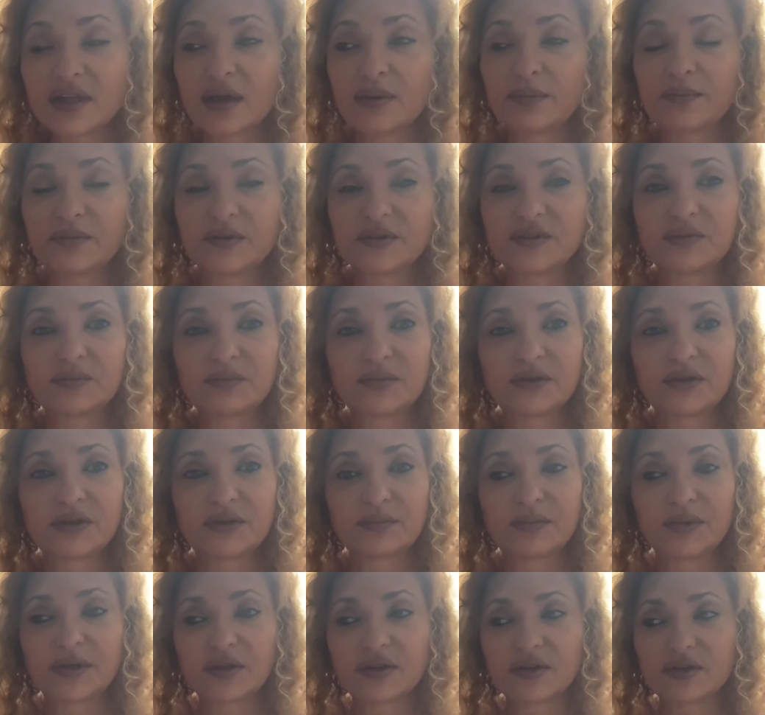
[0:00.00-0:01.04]
up the spirit,
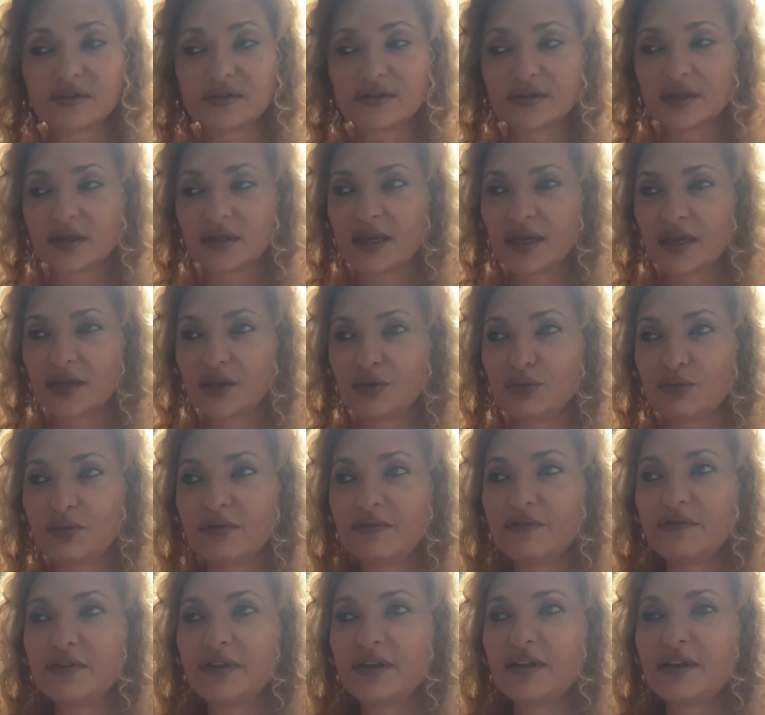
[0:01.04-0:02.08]
because you will
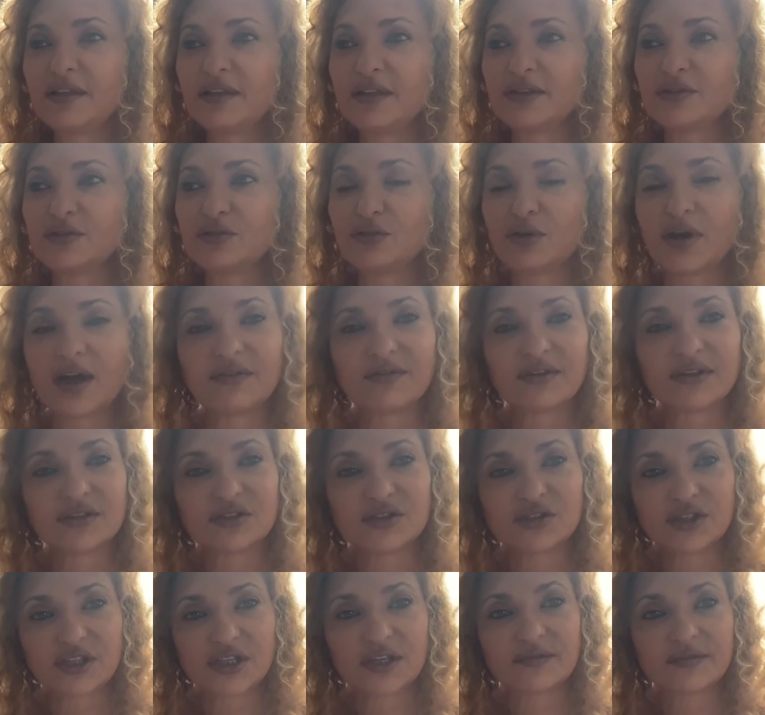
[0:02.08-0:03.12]
feel that you have
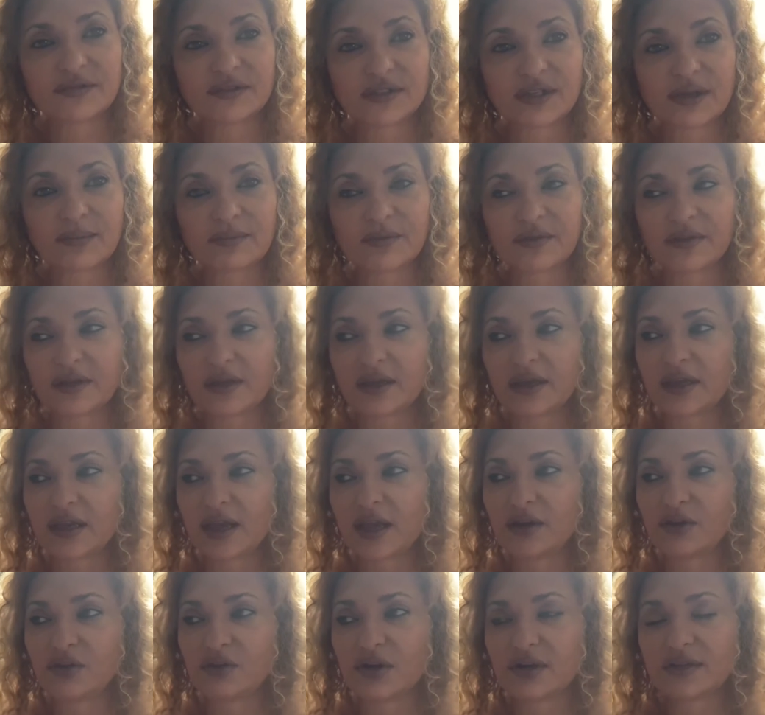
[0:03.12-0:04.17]
achieved something
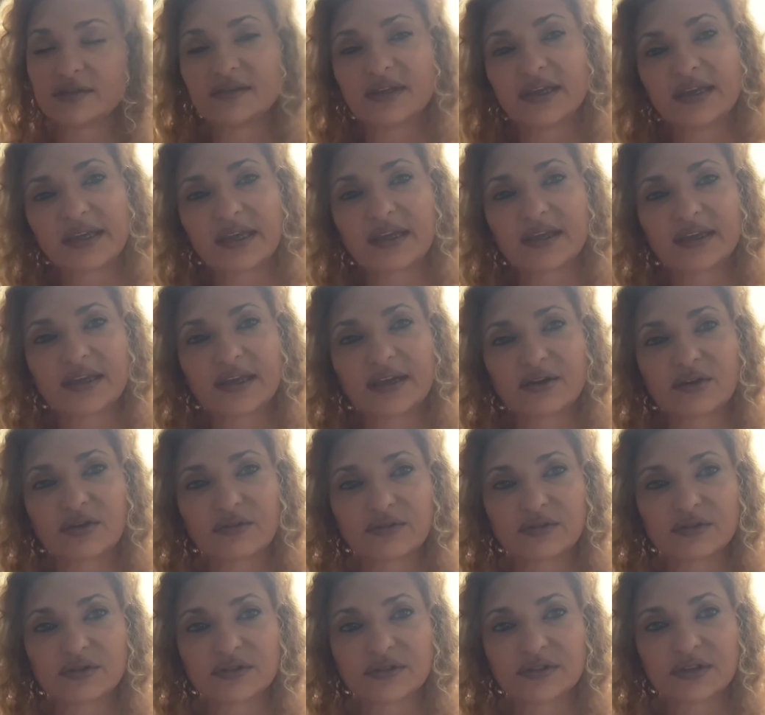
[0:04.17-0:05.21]
and you are taking care of
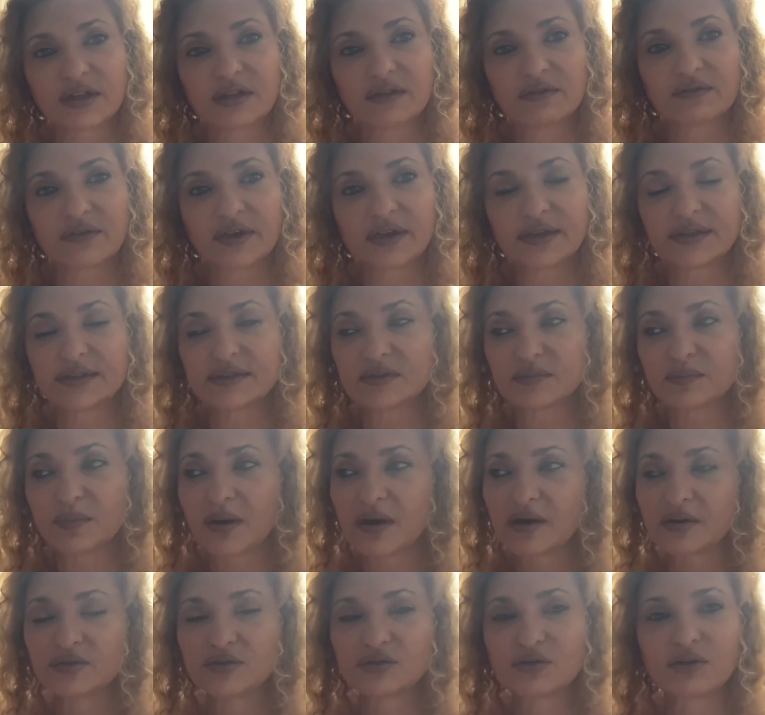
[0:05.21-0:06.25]
yourself, and it's
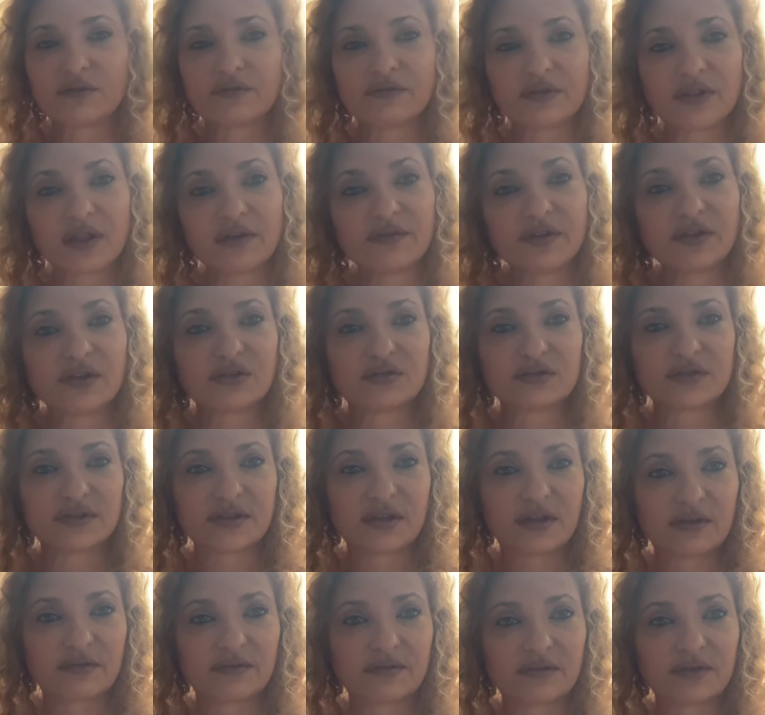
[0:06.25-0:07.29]
part of loving
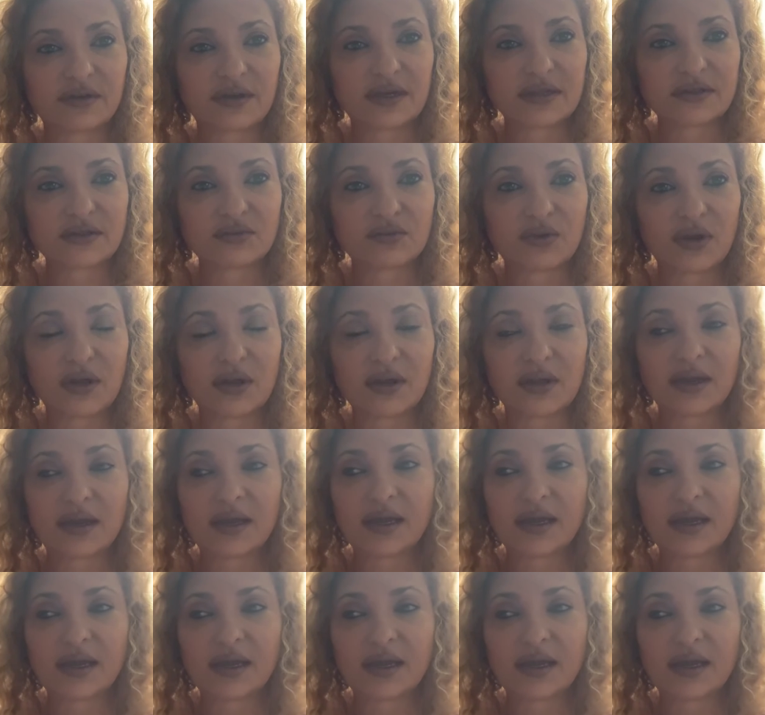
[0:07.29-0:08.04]
yourself as well.